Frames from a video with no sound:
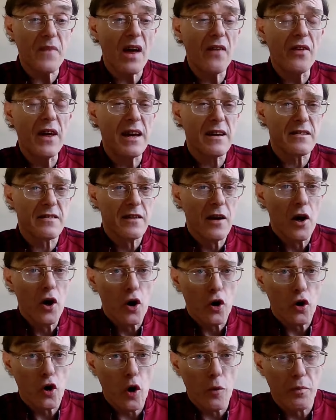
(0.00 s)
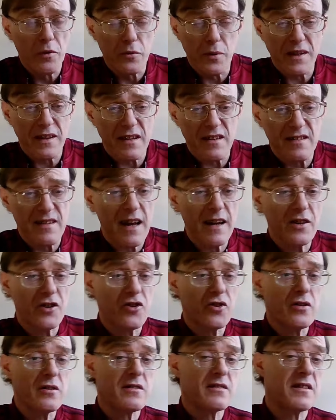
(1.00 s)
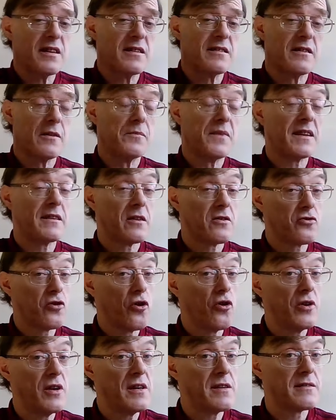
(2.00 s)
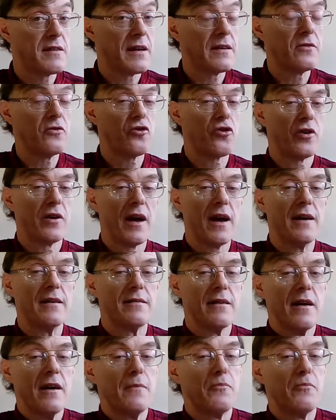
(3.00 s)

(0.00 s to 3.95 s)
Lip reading: This, coupled with the sanctions system that the Tories didn't create,